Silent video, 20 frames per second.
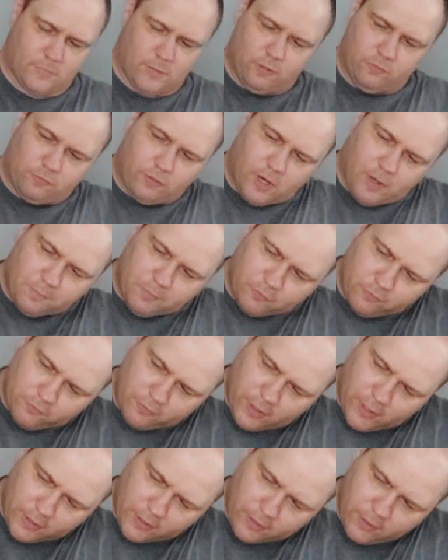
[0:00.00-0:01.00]
and drop your
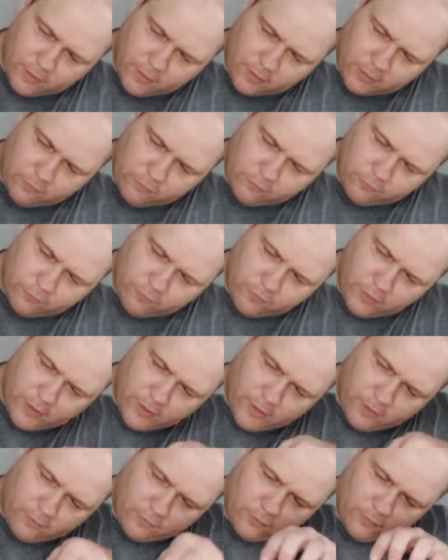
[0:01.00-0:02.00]
shotgun against your
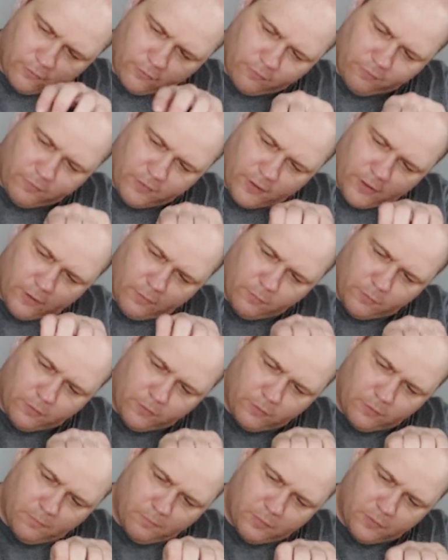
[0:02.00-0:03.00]
chest because you're fiddling with little